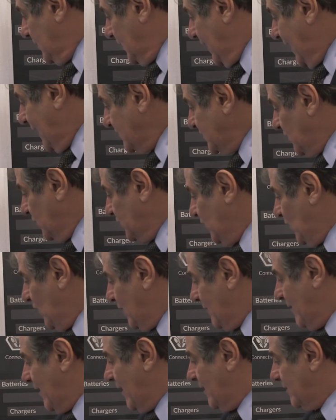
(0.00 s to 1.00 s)
Last, I'll
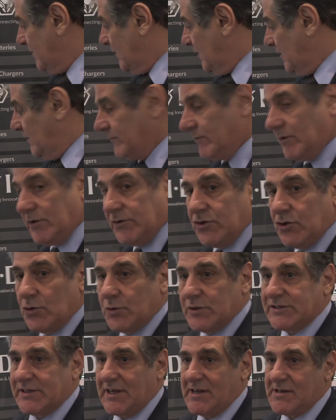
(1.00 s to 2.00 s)
talk about the
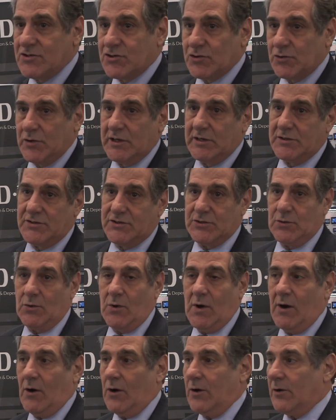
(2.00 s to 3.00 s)
newest entry
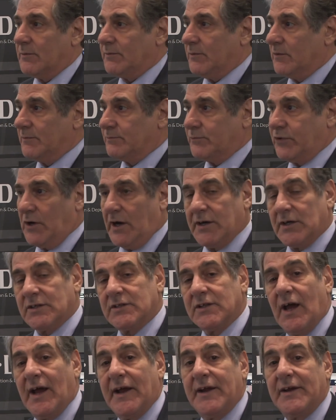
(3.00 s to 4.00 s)
into our
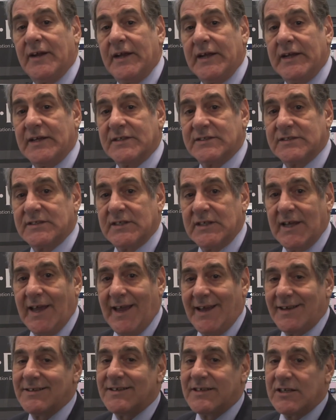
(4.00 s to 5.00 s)
product line. It's the
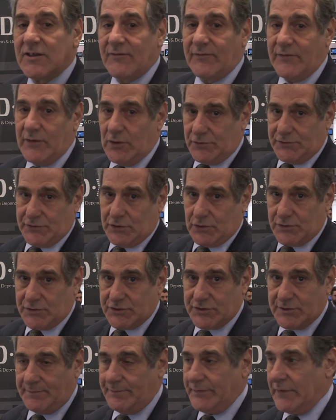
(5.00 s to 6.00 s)
ND
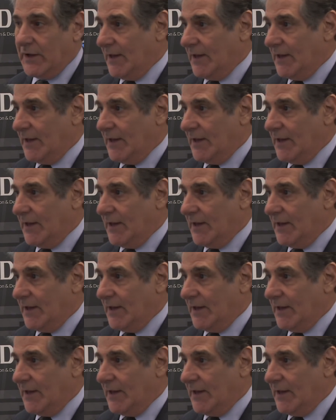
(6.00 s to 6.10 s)
filters.